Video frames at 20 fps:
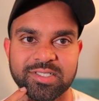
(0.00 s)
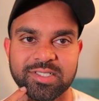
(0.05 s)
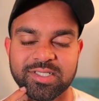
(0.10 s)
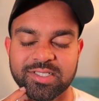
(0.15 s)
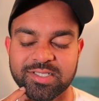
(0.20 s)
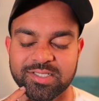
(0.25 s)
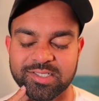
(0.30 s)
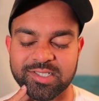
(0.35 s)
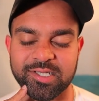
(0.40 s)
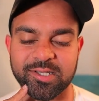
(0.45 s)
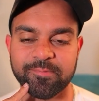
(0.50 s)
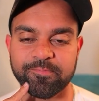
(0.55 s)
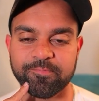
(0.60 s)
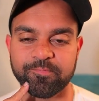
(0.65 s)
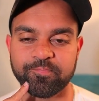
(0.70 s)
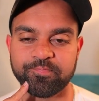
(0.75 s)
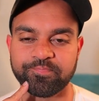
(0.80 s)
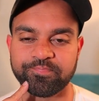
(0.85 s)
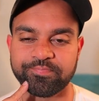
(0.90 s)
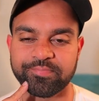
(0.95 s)
It's
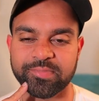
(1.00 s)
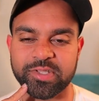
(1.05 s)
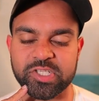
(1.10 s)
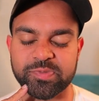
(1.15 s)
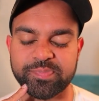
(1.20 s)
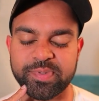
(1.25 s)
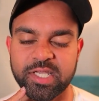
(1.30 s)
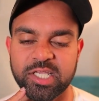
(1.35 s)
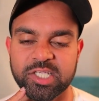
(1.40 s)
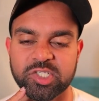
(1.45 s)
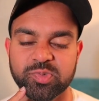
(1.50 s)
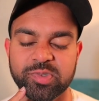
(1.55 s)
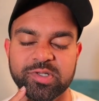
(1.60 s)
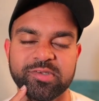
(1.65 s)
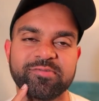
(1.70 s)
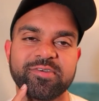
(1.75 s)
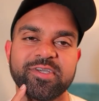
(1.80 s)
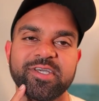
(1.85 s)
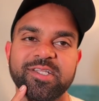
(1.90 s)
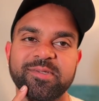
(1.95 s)
a bittersweet
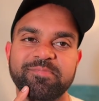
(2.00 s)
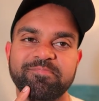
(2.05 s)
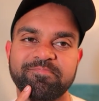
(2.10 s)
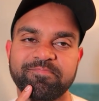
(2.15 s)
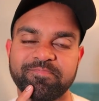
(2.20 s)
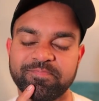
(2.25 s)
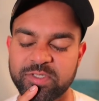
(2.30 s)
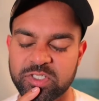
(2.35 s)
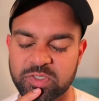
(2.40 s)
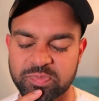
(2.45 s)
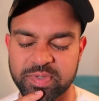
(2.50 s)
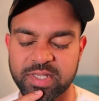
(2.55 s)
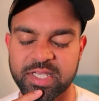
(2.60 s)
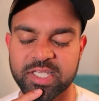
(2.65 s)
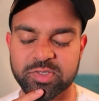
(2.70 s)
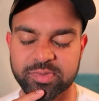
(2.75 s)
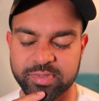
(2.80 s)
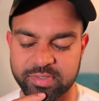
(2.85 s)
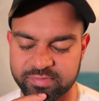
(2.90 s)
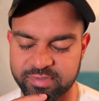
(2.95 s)
feeling. It's a
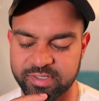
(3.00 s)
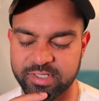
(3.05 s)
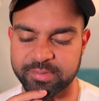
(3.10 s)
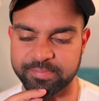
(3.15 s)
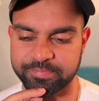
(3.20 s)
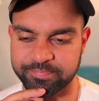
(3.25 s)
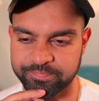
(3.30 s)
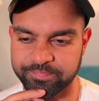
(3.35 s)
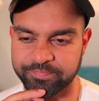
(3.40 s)
bittersweet feeling.